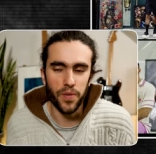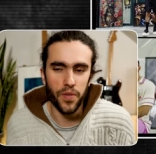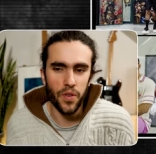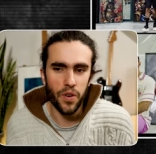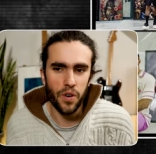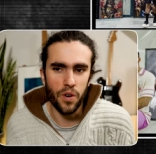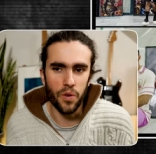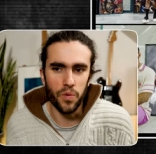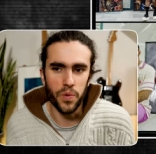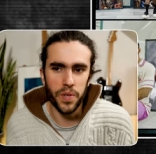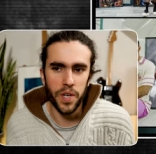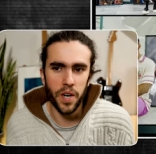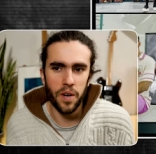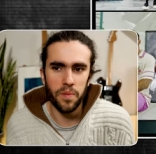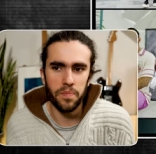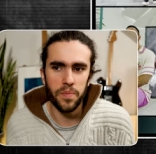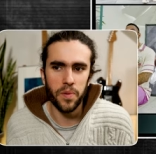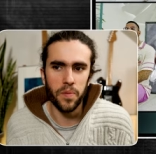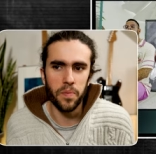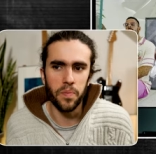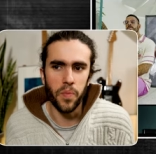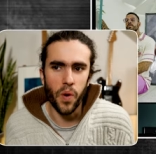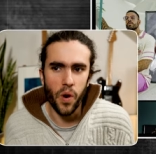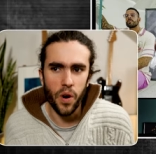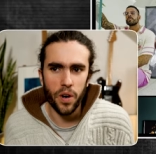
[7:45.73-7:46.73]
No, we are
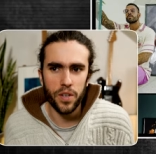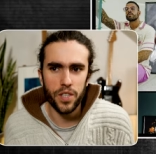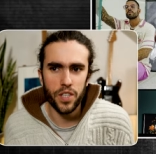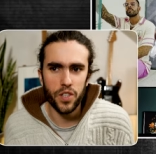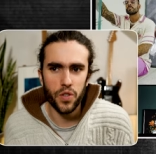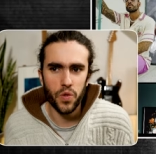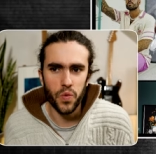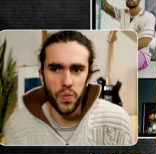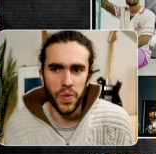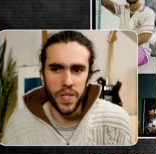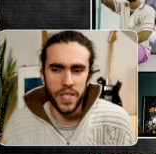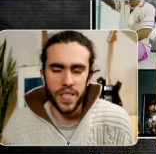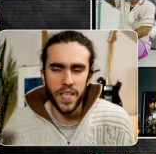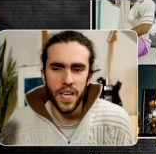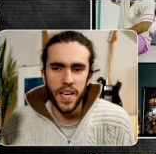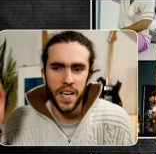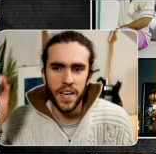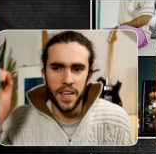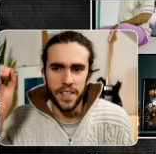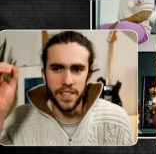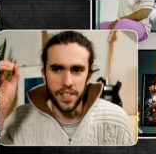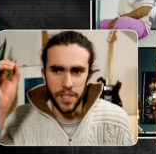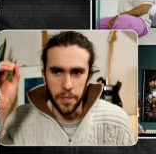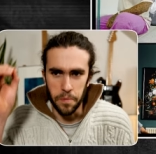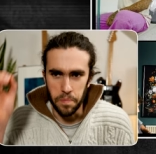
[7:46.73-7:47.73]
bombarded with
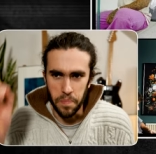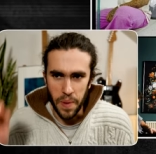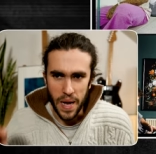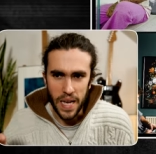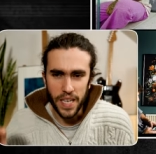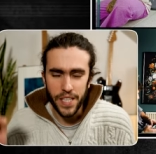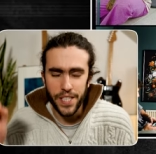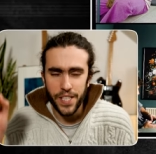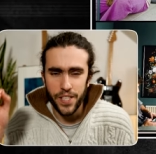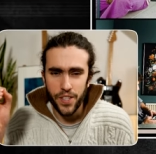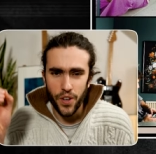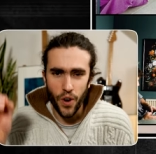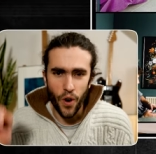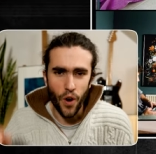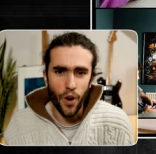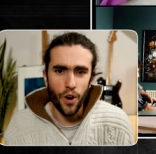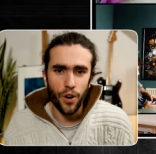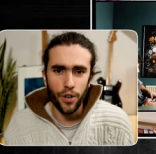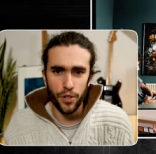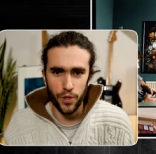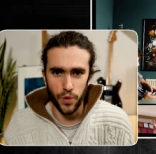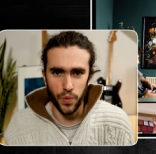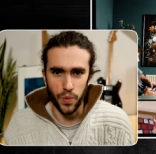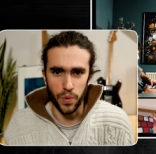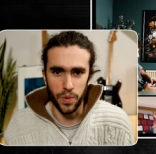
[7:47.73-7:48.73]
the best
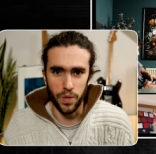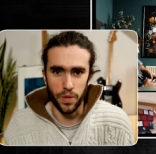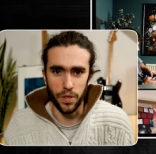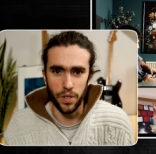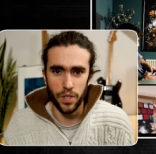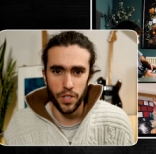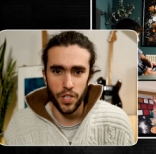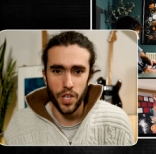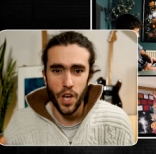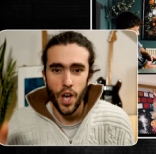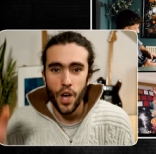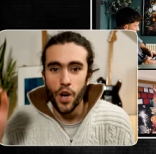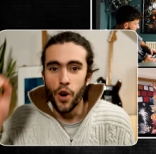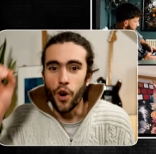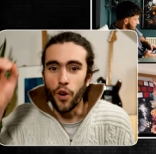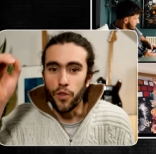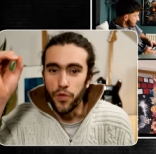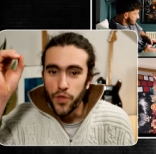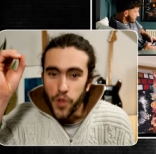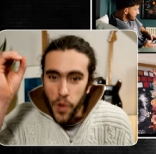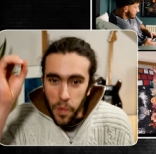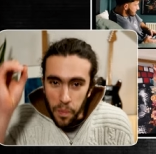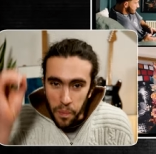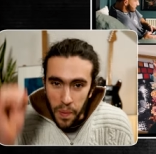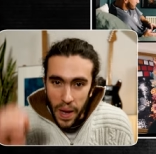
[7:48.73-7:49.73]
artworks of
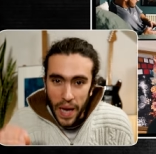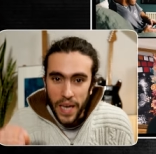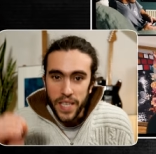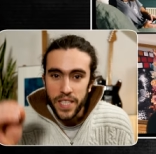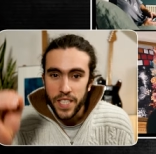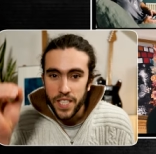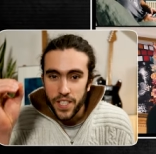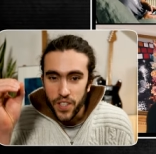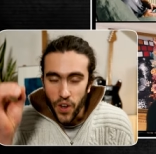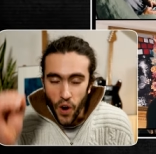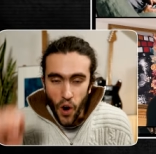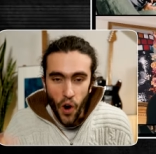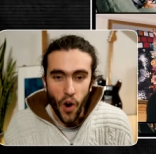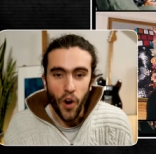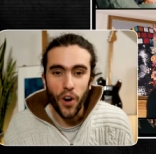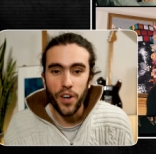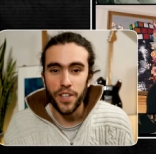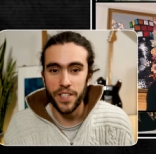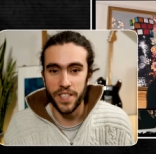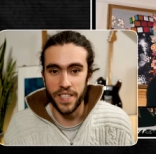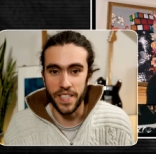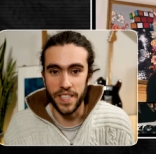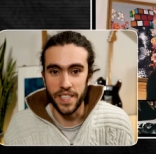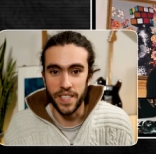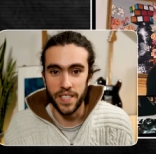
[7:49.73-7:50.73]
the best
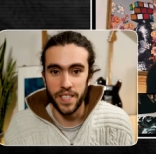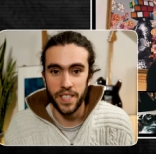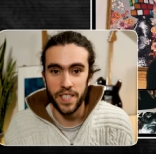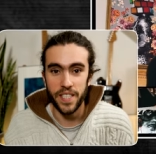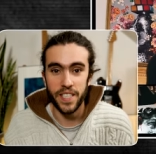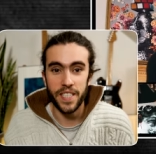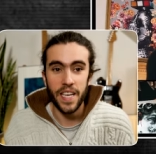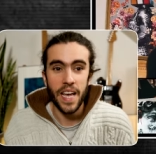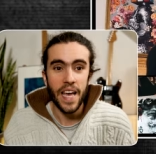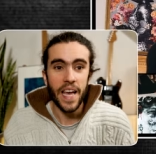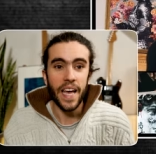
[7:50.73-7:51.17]
artists